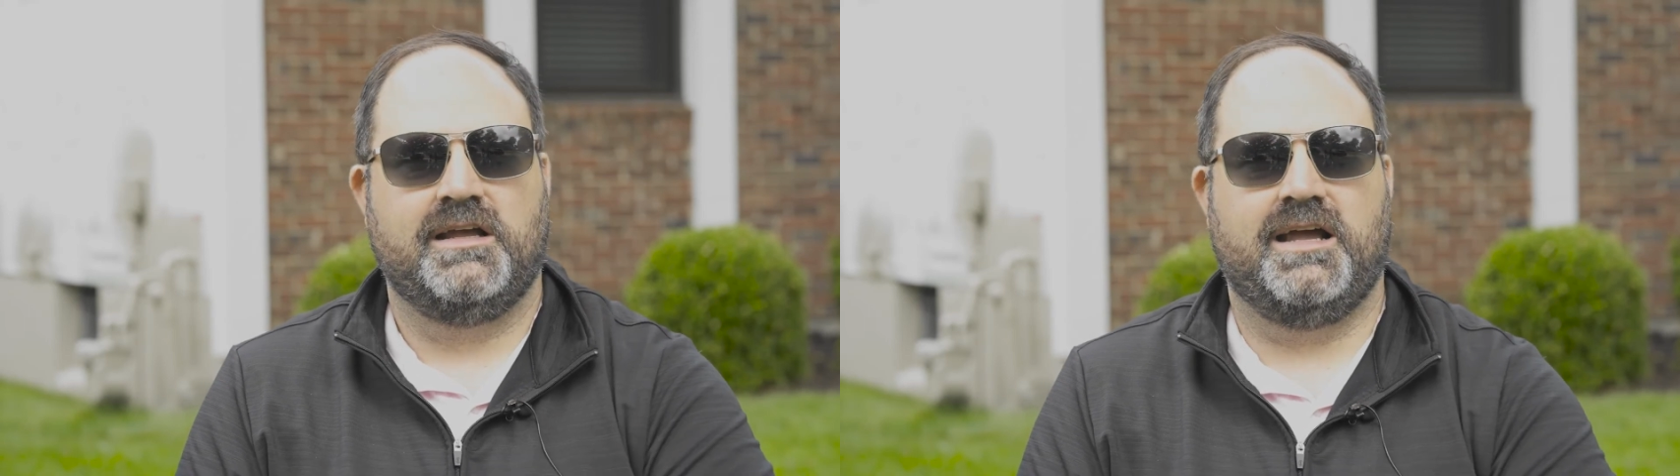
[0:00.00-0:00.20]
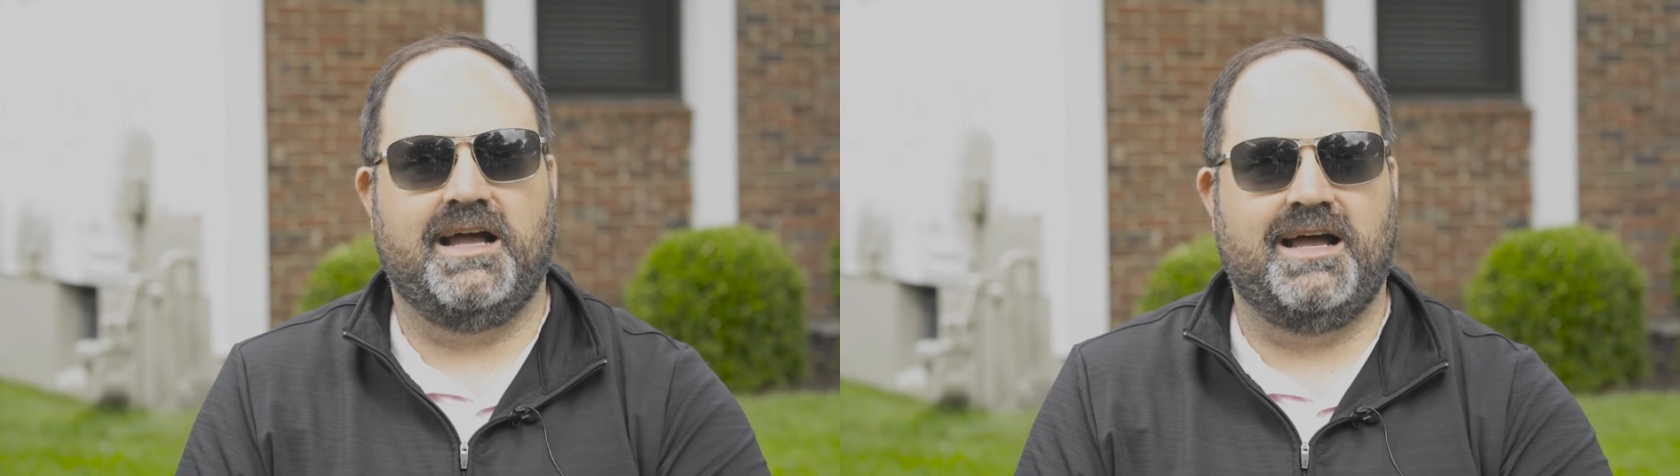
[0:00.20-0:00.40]

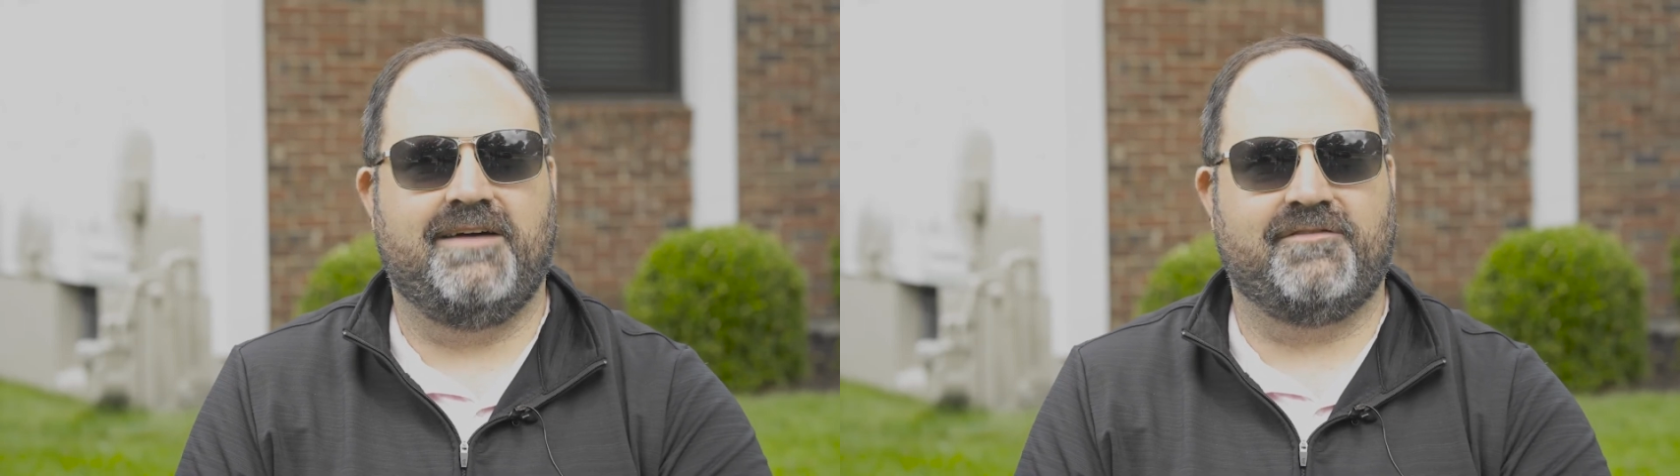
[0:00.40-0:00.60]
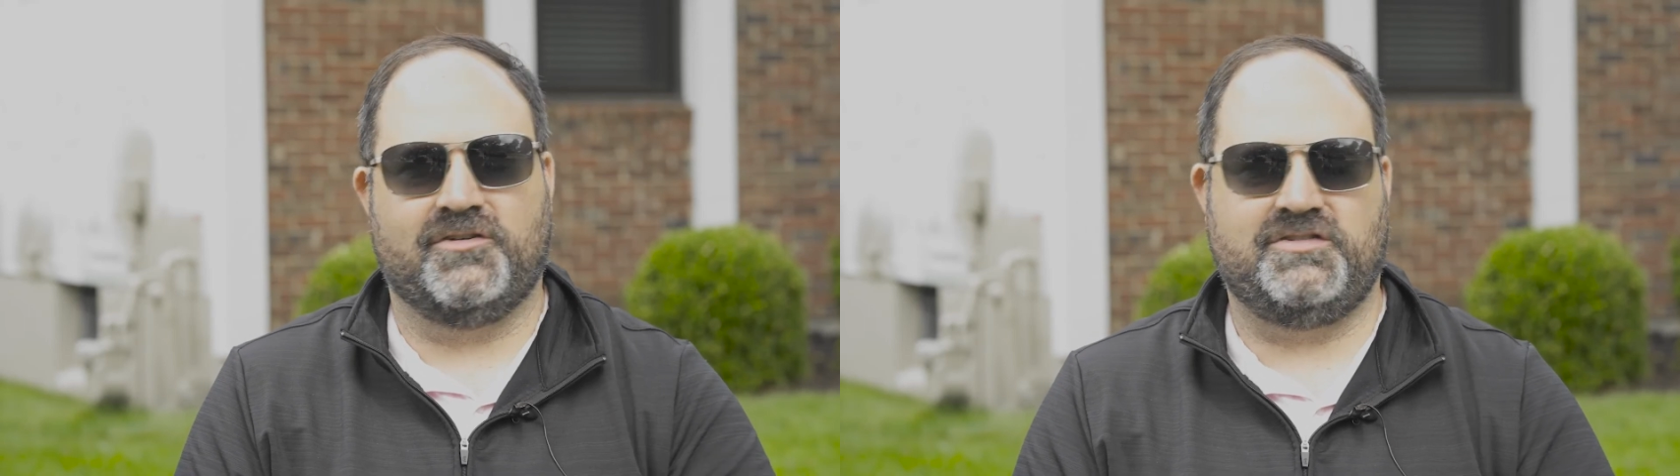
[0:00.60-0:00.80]

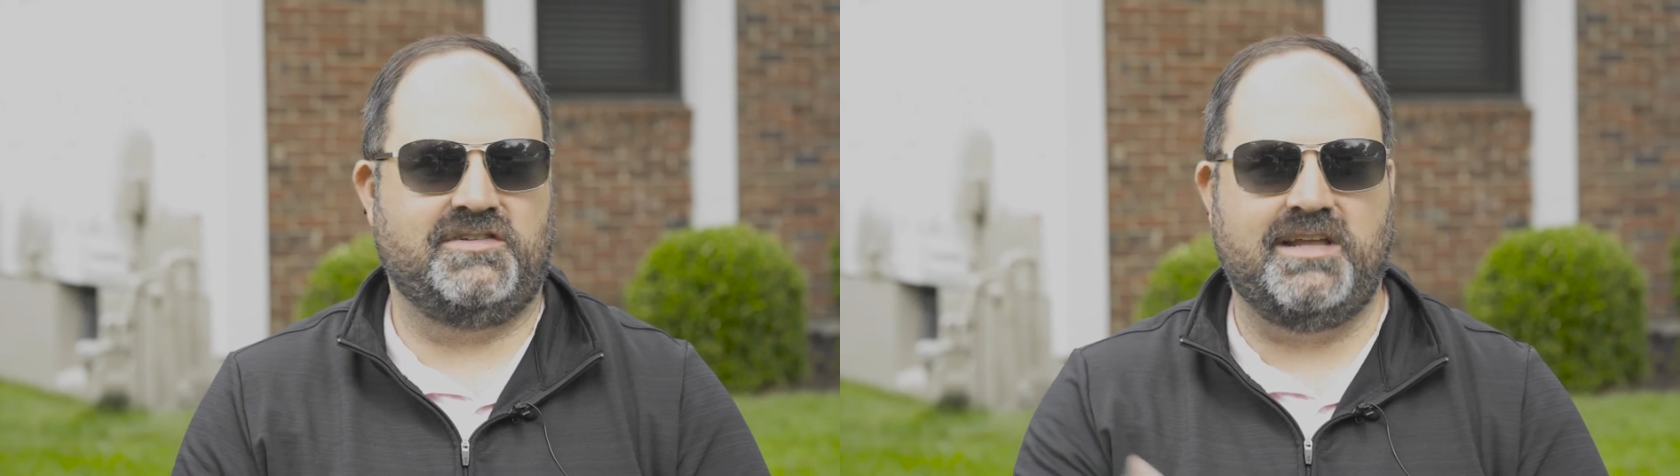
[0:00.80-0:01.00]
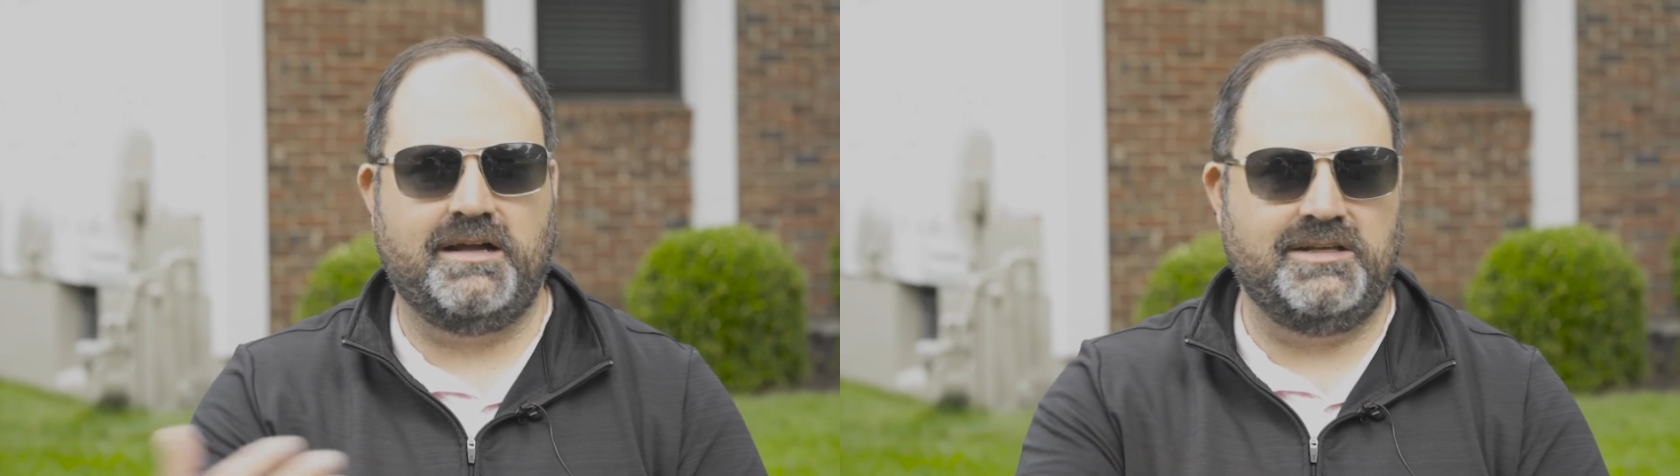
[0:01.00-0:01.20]
uh,
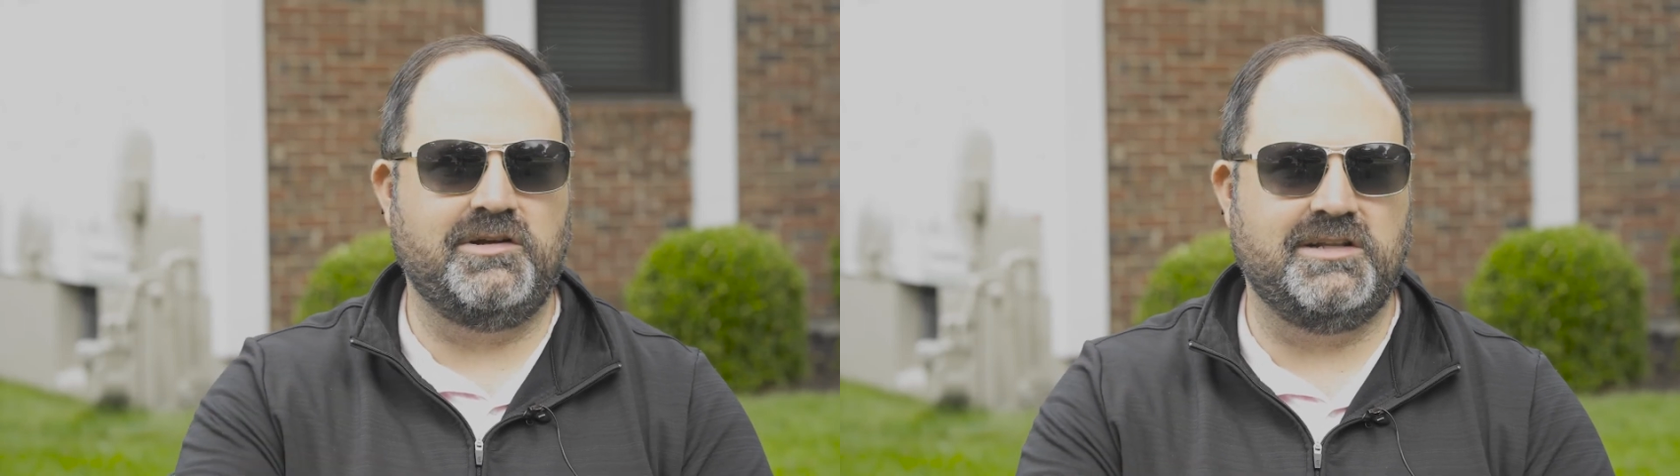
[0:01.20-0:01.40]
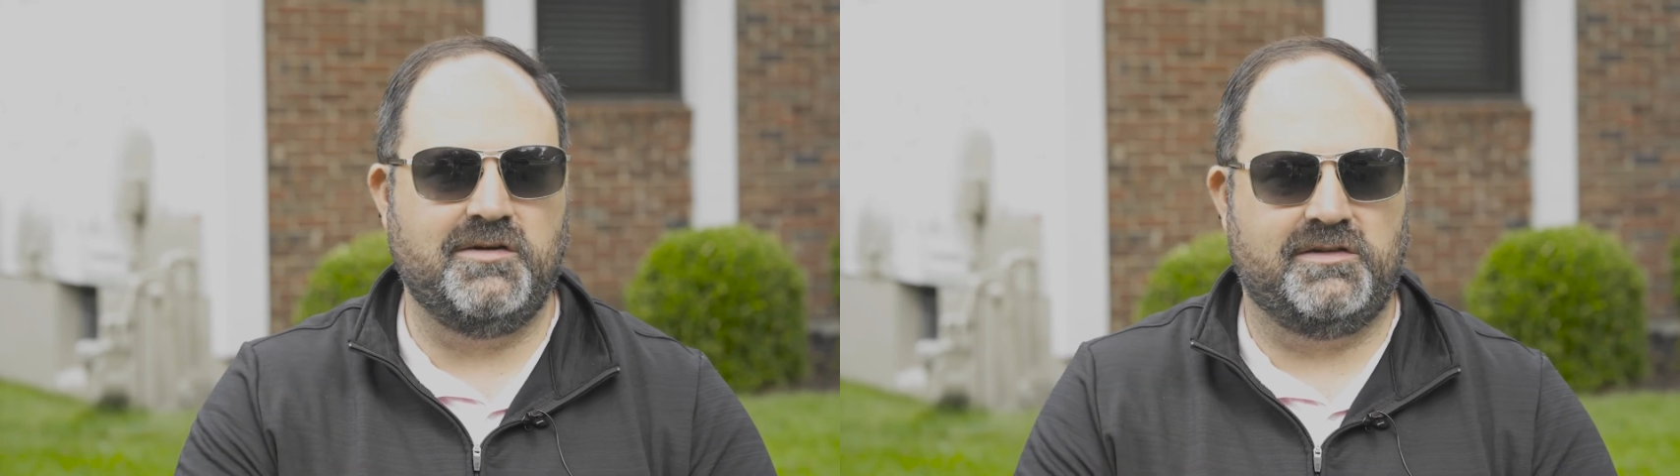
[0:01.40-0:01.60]
versus tell you
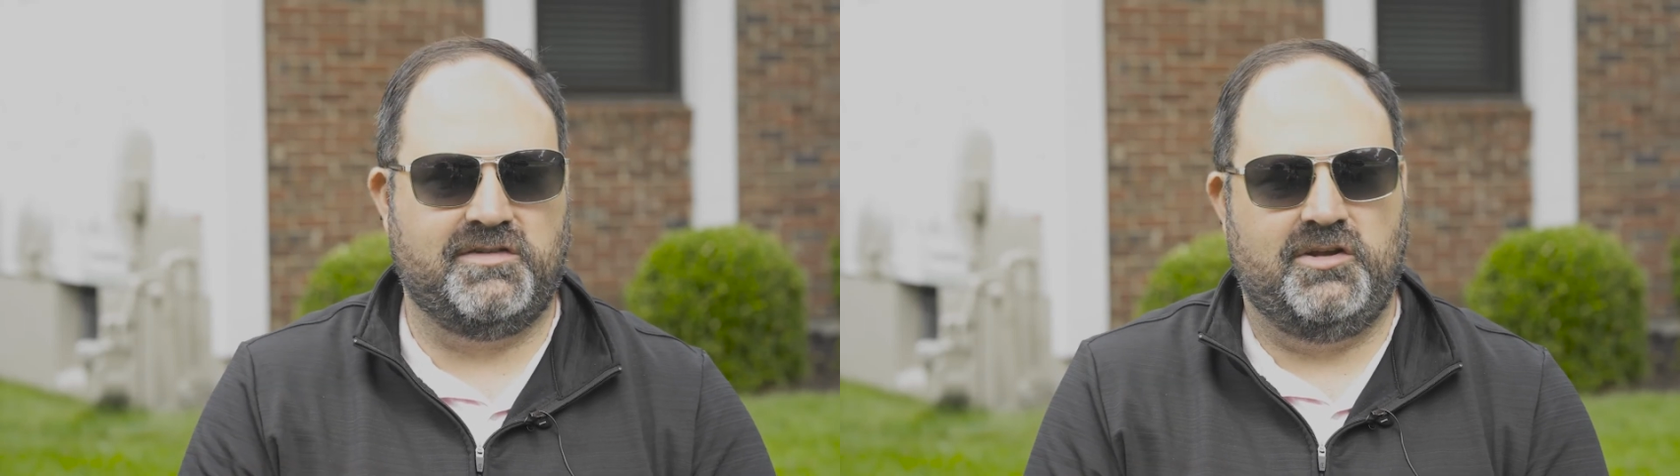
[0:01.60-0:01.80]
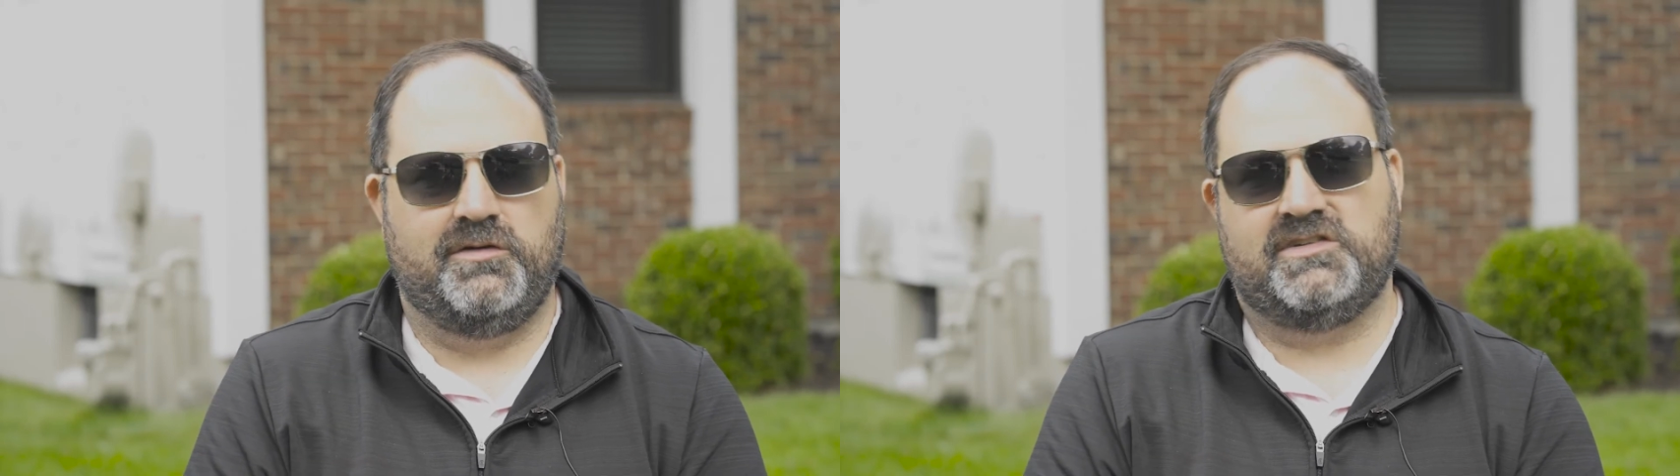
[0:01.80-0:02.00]
you could do it too.